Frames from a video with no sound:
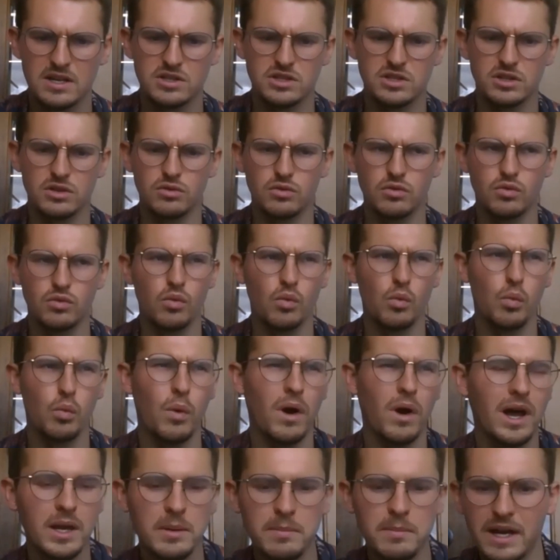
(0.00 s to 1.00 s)
So
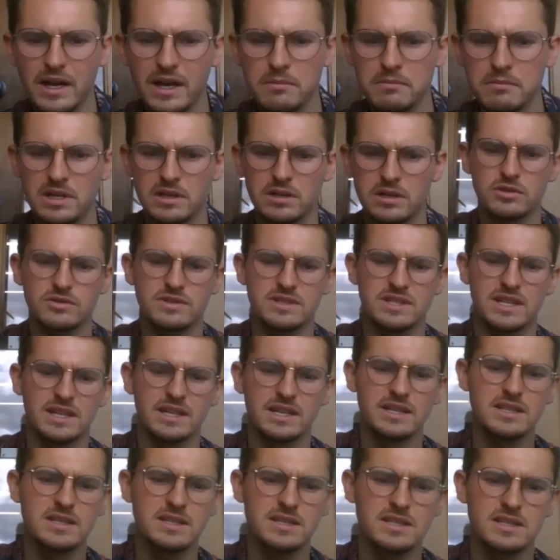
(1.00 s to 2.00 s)
why biomedical
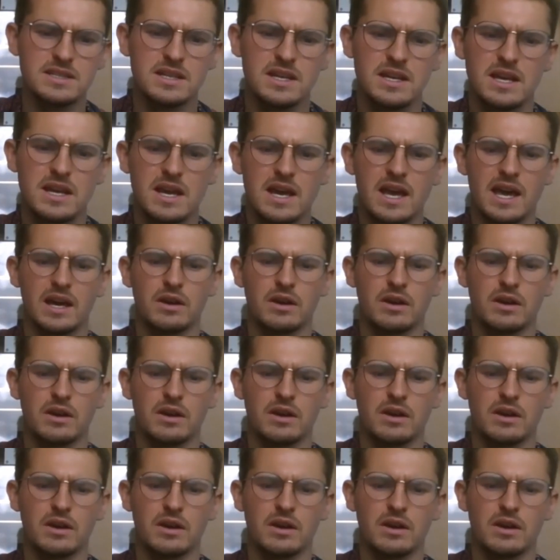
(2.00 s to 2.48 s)
science?